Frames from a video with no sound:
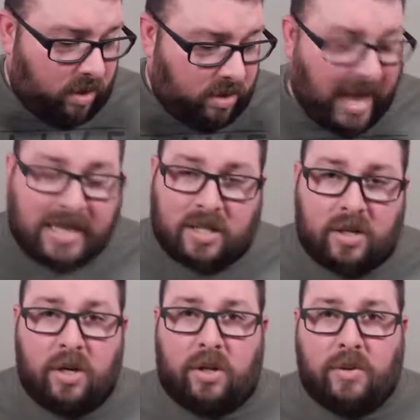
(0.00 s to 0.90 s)
that's the
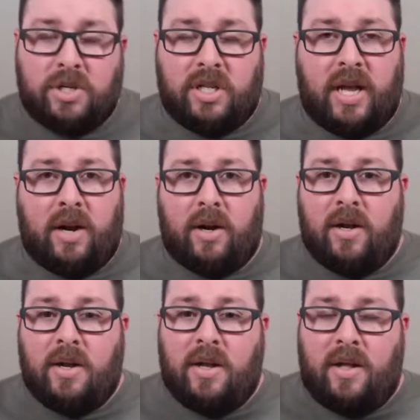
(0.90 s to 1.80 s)
conclusion there.
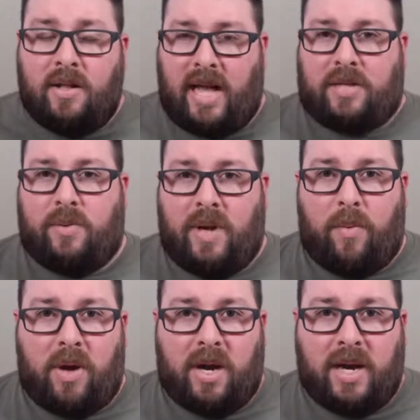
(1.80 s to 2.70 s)
That's what I
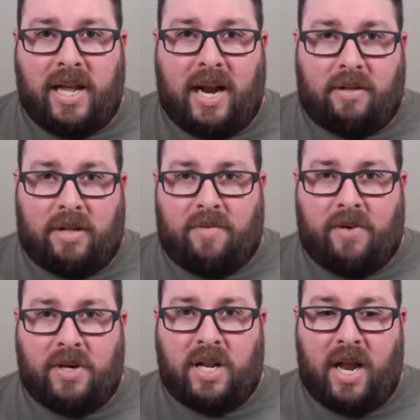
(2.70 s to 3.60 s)
wanted to get out there
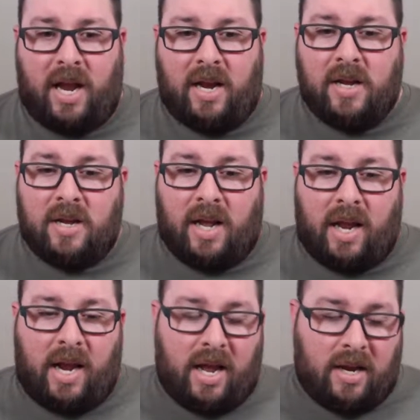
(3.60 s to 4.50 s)
for you today.
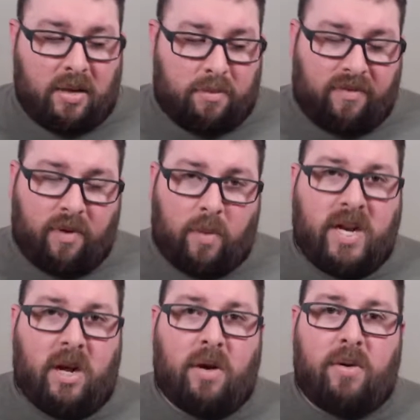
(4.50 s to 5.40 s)
And before we
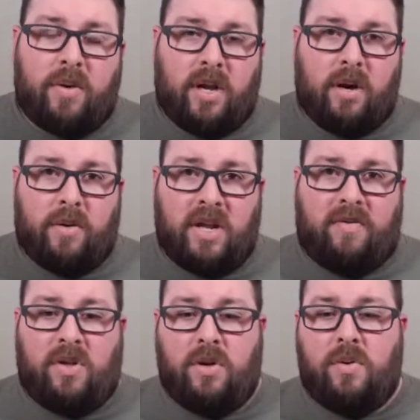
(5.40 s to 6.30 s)
go,
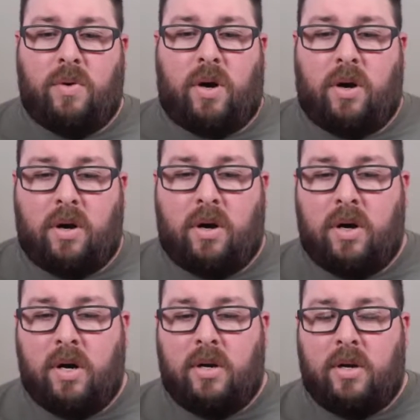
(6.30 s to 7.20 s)
if you
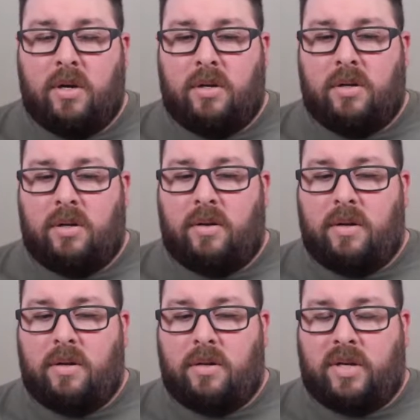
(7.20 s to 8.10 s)
are
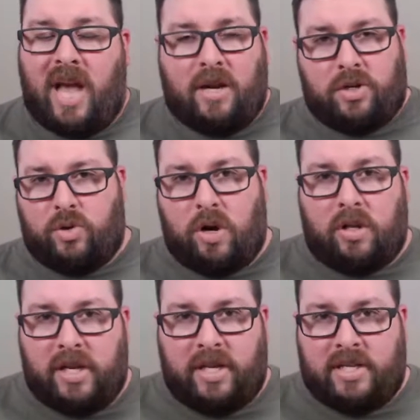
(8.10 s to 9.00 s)
kind of
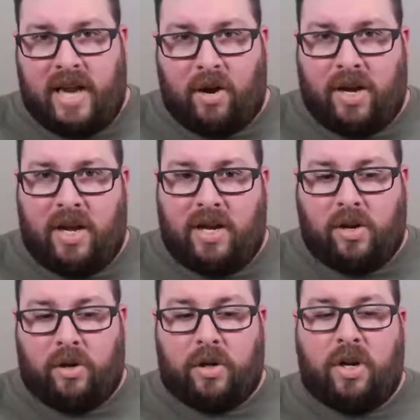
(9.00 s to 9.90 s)
struggling in this area and
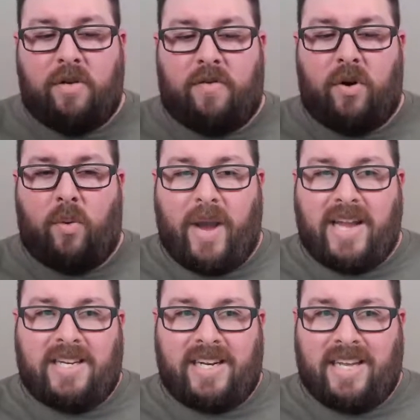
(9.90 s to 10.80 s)
you're looking for a way
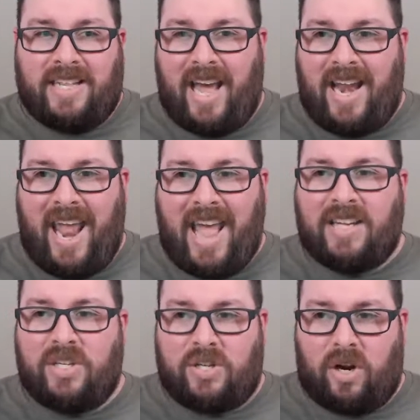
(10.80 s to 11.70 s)
to get that
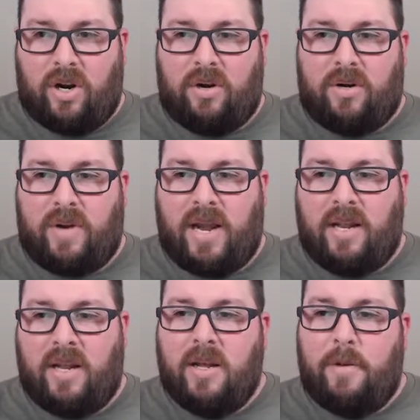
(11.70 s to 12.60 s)
head start, right?
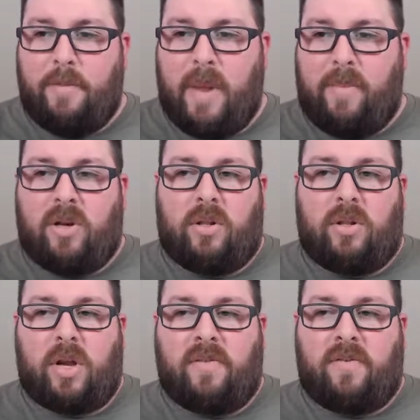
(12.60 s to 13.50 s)
Maybe you're
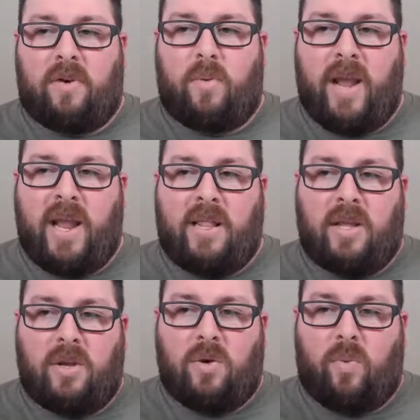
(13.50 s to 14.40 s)
looking for a way that
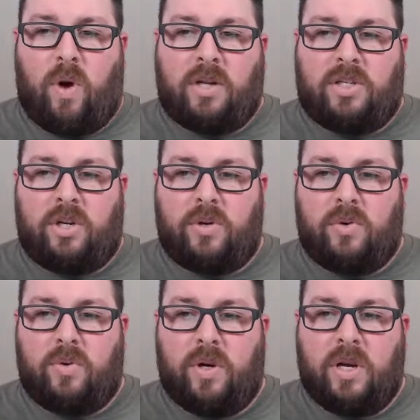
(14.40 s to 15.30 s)
you want
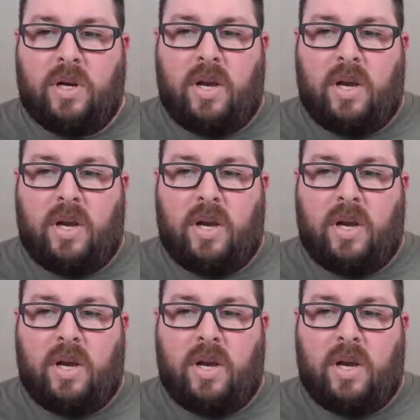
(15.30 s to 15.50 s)
to,